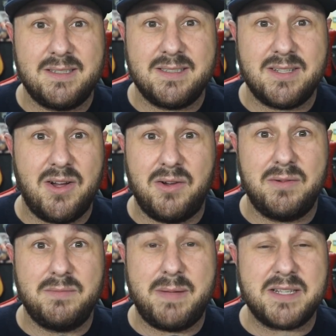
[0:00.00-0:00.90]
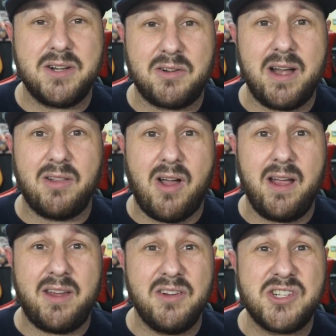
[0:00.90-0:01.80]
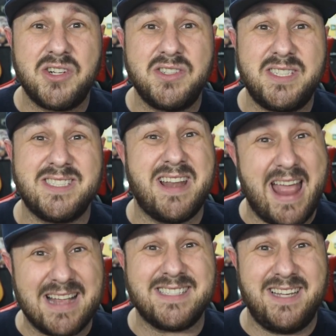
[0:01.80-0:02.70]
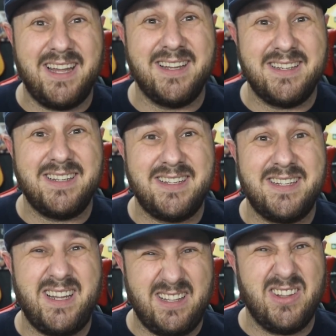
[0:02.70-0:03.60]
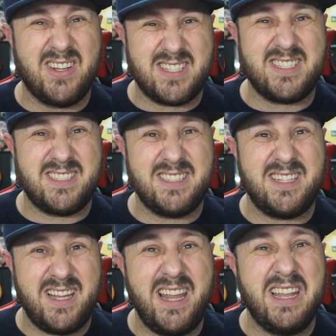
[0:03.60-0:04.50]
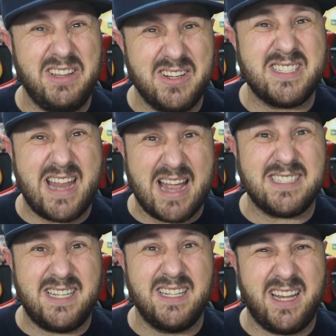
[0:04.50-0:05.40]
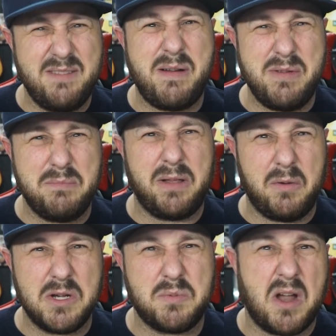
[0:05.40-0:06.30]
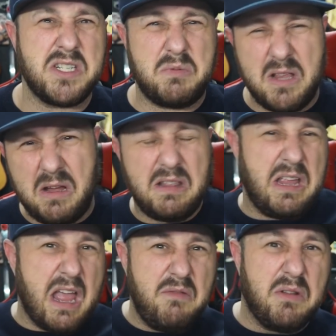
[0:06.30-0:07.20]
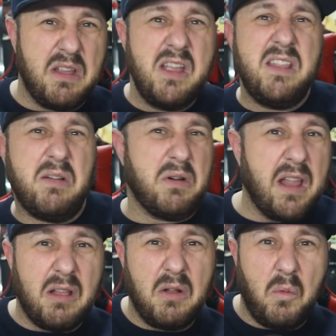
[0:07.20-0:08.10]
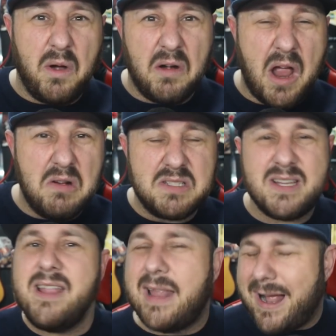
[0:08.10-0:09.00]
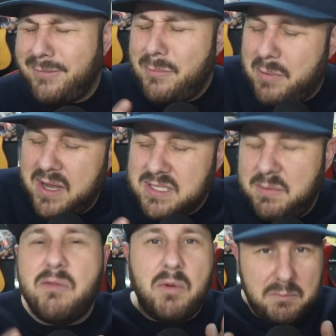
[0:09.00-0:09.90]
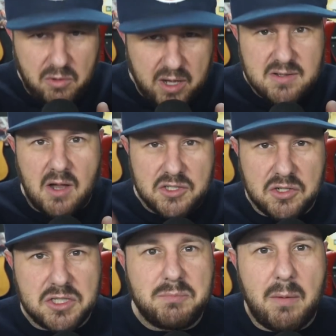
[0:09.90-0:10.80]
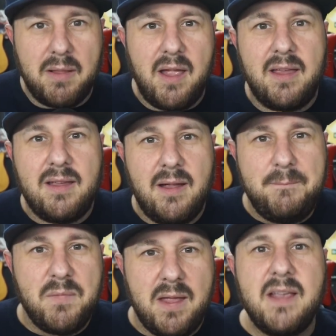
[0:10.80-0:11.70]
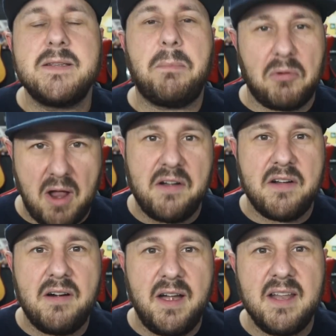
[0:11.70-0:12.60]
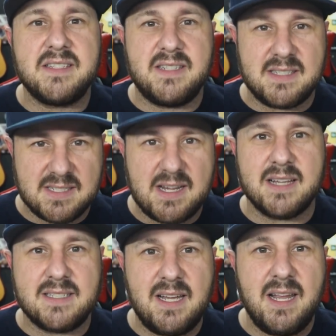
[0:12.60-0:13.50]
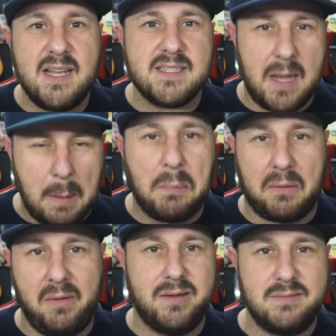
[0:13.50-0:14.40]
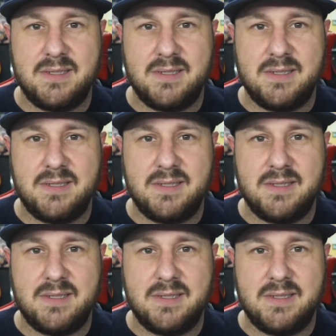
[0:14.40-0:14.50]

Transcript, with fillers: So, Pastor Greg Locke, your church is nasty. It looks it looks nasty. Like you remember the Blair Witch Project where they at the end when they were in that little weird house? That reminds me of what Greg Locke Church is probably like. He's a predator and he's disgusting and he's a hypocrite.